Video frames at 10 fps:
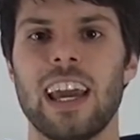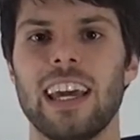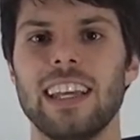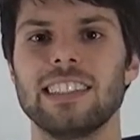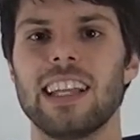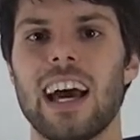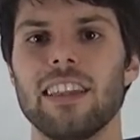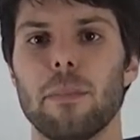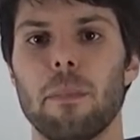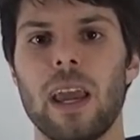it is
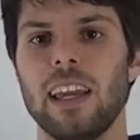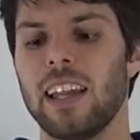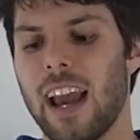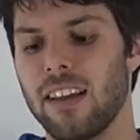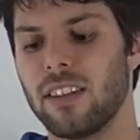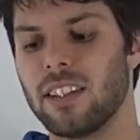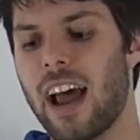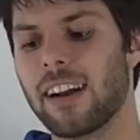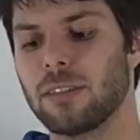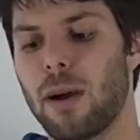that the paint and the
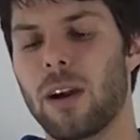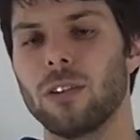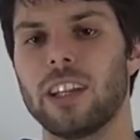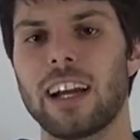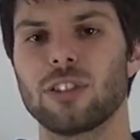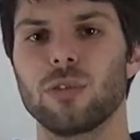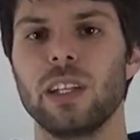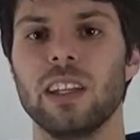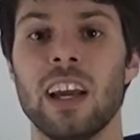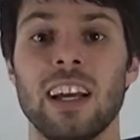tack spiral
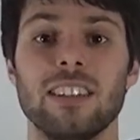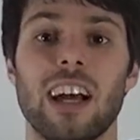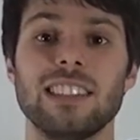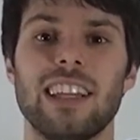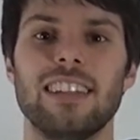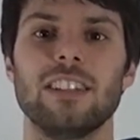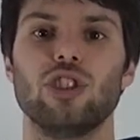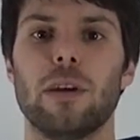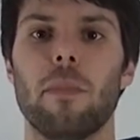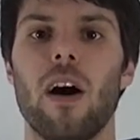texturing does tend to
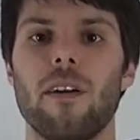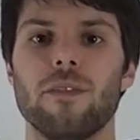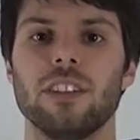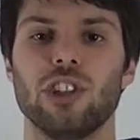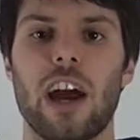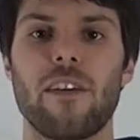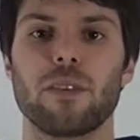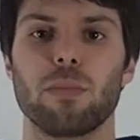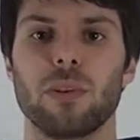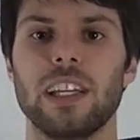chip off the
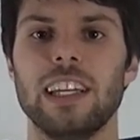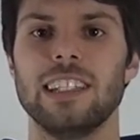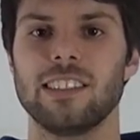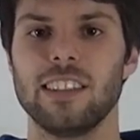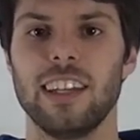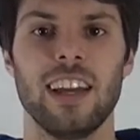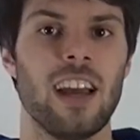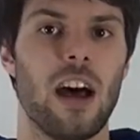shaft pretty easily.